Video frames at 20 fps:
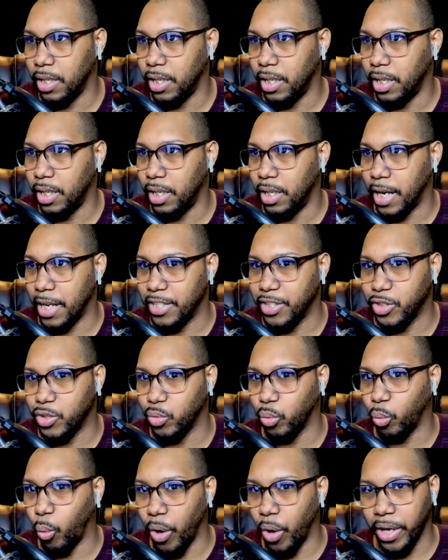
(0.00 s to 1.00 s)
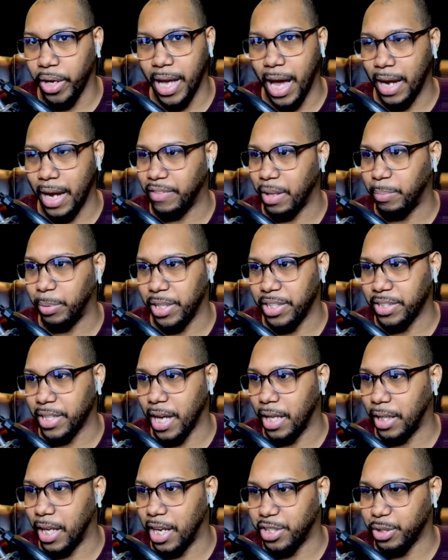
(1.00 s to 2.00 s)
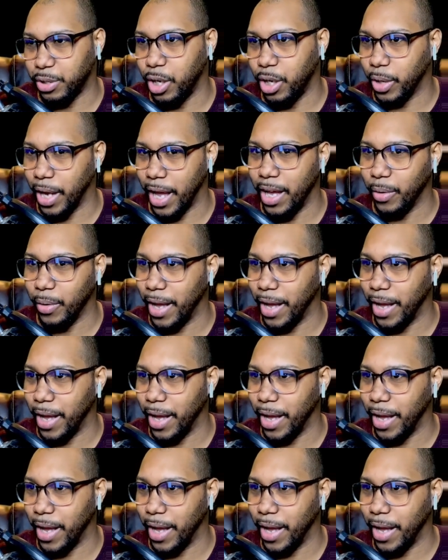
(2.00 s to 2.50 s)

And I swear to God, if they play Skylasher. Okay.